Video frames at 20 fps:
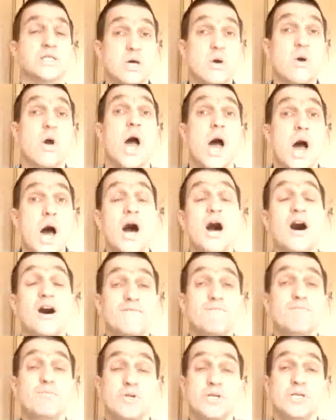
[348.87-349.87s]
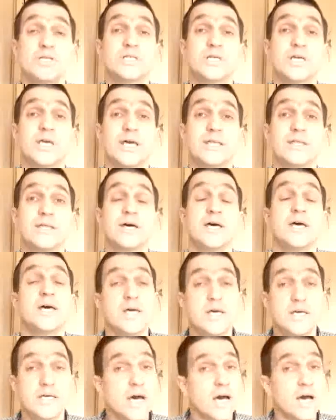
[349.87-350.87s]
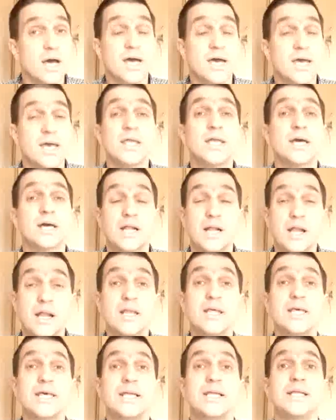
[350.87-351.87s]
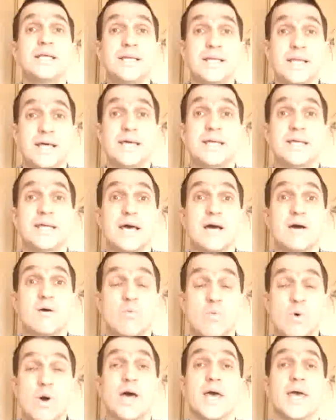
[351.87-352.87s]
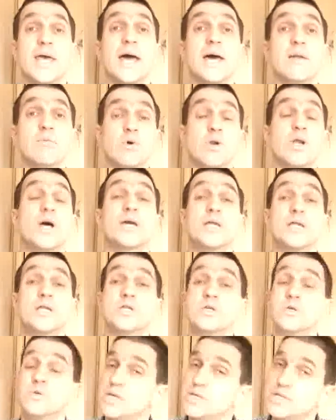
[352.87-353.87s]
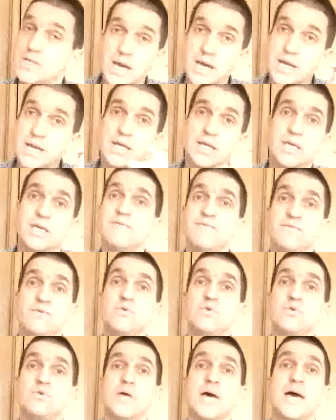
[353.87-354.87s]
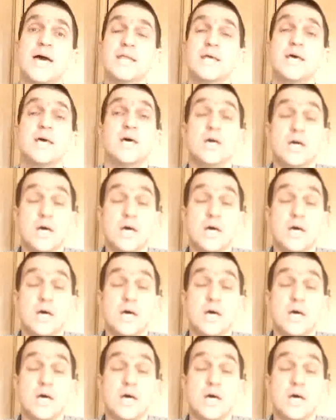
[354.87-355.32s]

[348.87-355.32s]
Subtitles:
So I've put it together in a clearly laid out way, and what I'm going to do is I'm going to give you that